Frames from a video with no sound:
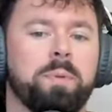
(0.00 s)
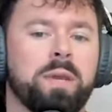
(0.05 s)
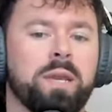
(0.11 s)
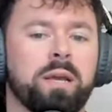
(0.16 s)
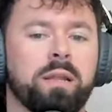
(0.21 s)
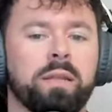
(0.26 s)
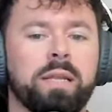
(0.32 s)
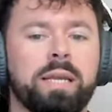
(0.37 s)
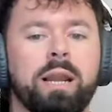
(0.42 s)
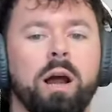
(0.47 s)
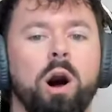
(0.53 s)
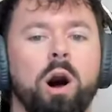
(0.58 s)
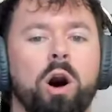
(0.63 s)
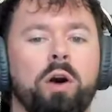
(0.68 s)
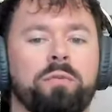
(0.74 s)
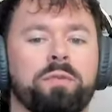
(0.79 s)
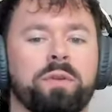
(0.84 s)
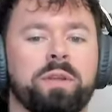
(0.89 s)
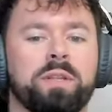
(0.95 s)
KP, elite
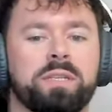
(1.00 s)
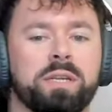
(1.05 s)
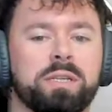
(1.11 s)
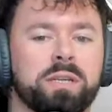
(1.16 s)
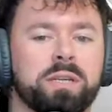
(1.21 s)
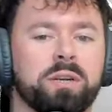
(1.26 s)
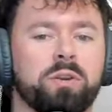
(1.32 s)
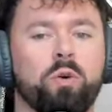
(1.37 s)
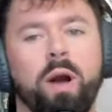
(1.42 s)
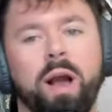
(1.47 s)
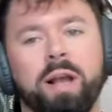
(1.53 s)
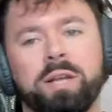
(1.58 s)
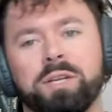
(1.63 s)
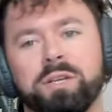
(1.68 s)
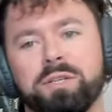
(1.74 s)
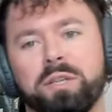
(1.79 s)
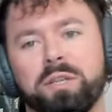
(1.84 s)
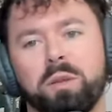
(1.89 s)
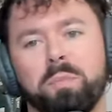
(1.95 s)
offenses and
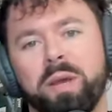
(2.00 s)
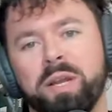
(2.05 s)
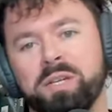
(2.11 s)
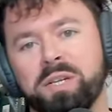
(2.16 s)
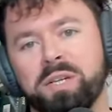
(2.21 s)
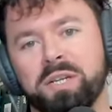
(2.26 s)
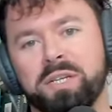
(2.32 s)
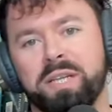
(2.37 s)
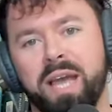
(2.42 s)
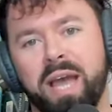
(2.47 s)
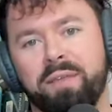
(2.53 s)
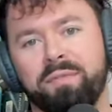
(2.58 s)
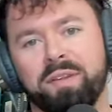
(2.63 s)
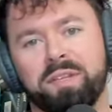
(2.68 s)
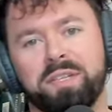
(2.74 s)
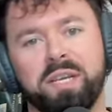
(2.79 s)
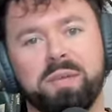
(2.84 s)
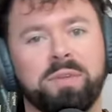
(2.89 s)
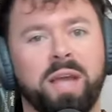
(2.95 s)
questions in the pitching staff.
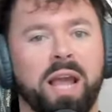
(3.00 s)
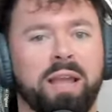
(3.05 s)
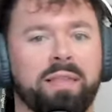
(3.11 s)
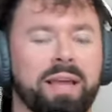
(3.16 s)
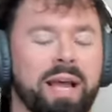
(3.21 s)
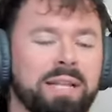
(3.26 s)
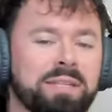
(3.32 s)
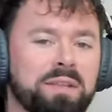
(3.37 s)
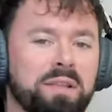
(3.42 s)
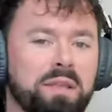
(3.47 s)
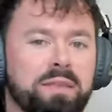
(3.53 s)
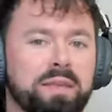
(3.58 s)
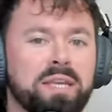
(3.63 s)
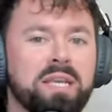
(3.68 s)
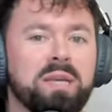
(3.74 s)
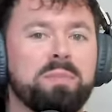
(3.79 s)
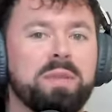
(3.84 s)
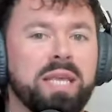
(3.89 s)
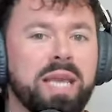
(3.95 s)
It seems like that's a
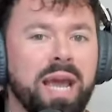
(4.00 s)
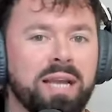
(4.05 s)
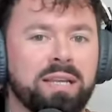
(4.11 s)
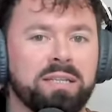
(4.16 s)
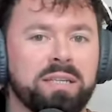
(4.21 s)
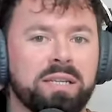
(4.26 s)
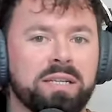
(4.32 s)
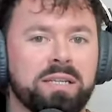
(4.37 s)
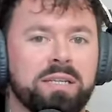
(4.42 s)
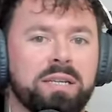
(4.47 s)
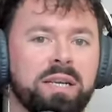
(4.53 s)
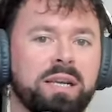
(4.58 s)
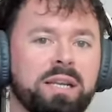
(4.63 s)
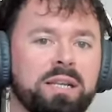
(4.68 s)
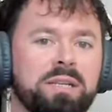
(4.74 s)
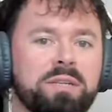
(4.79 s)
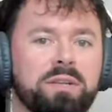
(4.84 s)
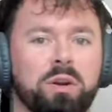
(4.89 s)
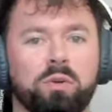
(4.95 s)
theme in the SEC,
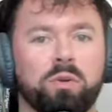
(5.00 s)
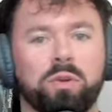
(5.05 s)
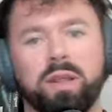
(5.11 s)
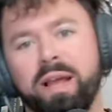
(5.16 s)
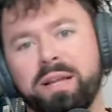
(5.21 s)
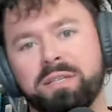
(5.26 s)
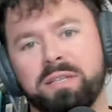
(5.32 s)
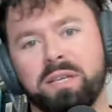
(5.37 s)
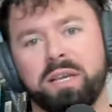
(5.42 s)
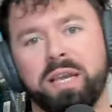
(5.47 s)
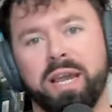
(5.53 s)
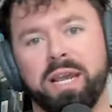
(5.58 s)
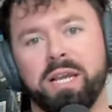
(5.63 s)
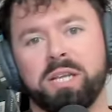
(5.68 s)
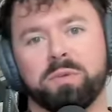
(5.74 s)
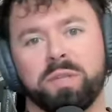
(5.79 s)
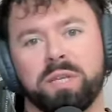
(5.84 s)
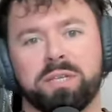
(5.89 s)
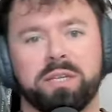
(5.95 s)
and certainly that's the
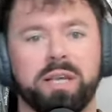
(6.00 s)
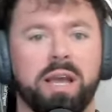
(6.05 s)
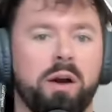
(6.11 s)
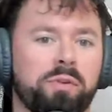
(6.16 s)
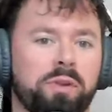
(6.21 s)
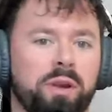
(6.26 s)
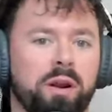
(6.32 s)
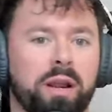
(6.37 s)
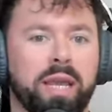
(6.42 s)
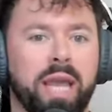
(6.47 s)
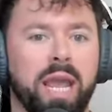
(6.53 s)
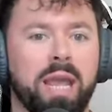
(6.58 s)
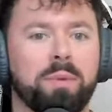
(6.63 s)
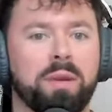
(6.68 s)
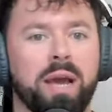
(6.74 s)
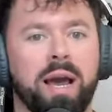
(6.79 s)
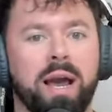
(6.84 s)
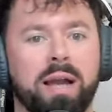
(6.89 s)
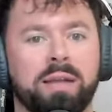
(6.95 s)
case with the South Carolina
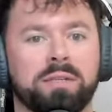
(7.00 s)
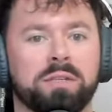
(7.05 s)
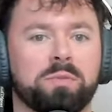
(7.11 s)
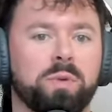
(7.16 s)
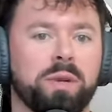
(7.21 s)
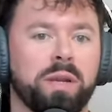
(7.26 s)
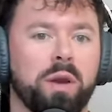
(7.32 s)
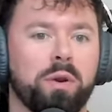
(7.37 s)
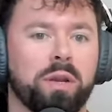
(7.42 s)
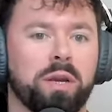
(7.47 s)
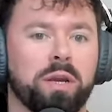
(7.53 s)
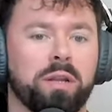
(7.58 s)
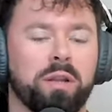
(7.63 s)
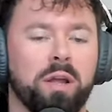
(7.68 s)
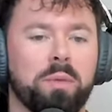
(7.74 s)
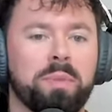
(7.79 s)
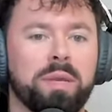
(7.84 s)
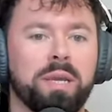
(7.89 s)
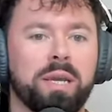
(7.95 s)
Gamecocks as we go to
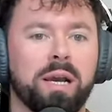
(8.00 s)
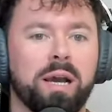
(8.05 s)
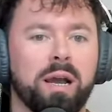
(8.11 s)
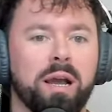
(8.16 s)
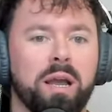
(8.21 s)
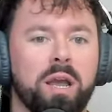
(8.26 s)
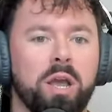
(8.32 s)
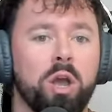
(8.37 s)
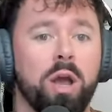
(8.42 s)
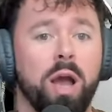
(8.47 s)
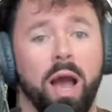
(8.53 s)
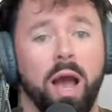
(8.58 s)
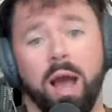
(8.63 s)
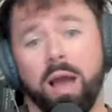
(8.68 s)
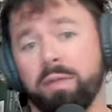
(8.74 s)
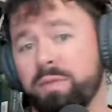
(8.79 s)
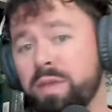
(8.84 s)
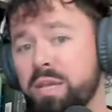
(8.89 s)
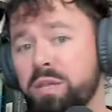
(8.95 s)
Columbia
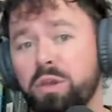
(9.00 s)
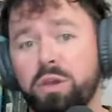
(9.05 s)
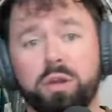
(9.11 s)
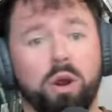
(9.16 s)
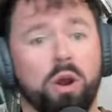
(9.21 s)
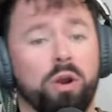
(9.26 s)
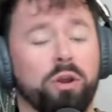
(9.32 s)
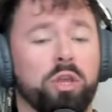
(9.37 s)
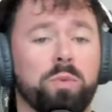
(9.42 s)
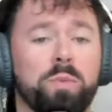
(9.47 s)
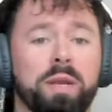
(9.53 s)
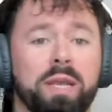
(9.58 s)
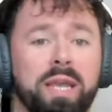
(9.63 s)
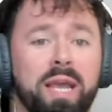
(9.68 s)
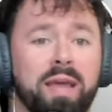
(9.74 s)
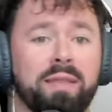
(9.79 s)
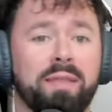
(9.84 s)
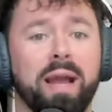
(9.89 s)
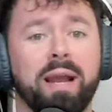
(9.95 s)
I think you could argue,
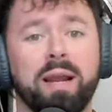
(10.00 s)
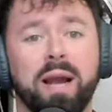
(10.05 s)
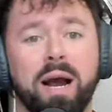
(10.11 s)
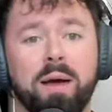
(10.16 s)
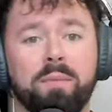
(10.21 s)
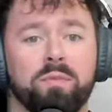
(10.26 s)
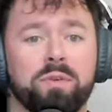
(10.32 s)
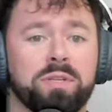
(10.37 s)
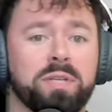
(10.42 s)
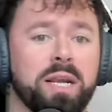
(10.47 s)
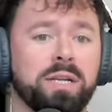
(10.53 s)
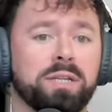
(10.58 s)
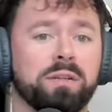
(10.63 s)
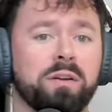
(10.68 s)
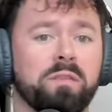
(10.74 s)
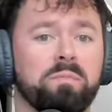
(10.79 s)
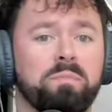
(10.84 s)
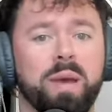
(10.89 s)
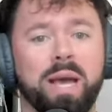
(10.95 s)
again, that
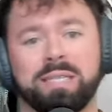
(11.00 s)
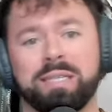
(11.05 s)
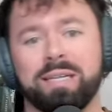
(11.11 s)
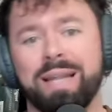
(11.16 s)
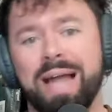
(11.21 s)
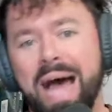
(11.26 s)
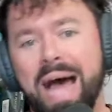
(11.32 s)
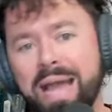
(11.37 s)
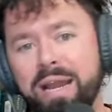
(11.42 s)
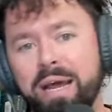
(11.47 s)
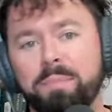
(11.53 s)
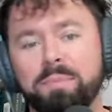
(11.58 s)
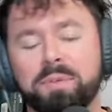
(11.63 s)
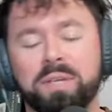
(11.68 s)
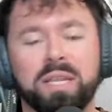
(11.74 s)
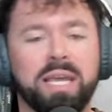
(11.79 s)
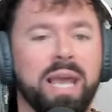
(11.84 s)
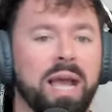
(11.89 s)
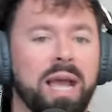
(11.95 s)
conversation of best
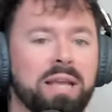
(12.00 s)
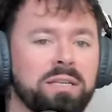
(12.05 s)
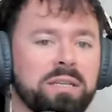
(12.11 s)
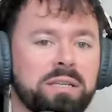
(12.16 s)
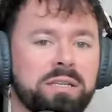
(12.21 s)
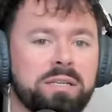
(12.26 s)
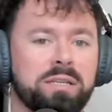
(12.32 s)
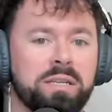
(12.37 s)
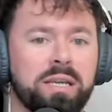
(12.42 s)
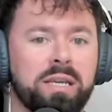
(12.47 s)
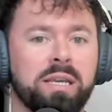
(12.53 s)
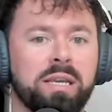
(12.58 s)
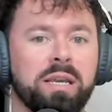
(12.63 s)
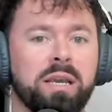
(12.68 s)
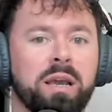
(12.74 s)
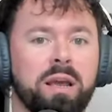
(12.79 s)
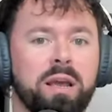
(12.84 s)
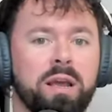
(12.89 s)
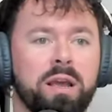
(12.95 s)
lineups in the
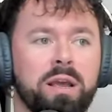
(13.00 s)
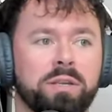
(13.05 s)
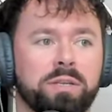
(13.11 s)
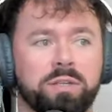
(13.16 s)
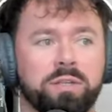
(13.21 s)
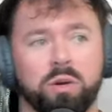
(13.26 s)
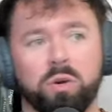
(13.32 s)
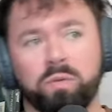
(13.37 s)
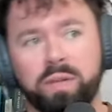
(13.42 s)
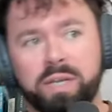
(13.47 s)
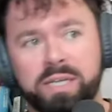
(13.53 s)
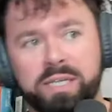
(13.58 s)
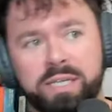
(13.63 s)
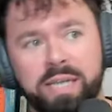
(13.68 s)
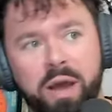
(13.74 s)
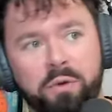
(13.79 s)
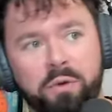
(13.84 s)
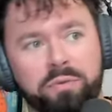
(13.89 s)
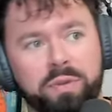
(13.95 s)
SEC. Certainly
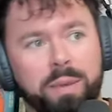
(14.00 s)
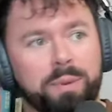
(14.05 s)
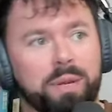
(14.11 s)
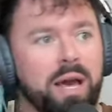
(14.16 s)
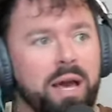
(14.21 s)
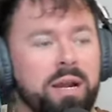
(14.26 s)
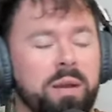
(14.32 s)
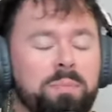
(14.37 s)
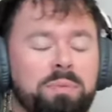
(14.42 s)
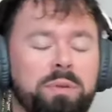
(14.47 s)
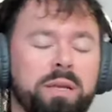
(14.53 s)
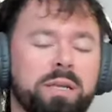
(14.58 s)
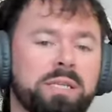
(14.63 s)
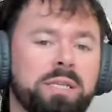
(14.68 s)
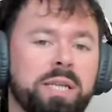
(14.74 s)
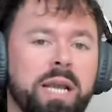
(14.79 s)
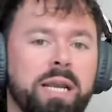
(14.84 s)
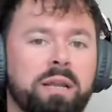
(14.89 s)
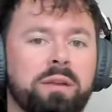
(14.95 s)
South Carolina plays
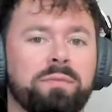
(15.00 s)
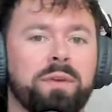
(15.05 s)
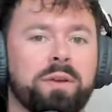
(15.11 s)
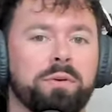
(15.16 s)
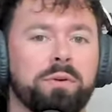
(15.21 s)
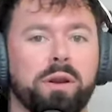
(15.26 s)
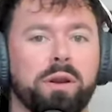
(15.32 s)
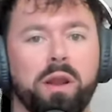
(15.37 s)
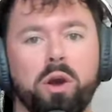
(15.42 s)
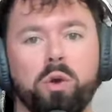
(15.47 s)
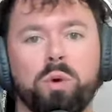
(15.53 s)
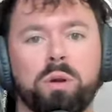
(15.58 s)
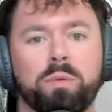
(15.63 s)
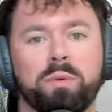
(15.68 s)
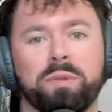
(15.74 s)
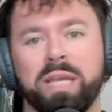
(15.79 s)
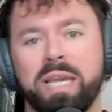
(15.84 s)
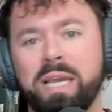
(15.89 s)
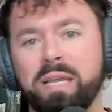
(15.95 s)
second fiddle to no
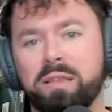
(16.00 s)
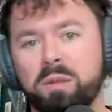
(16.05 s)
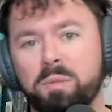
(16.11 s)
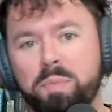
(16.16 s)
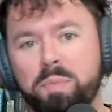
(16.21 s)
one with Ethan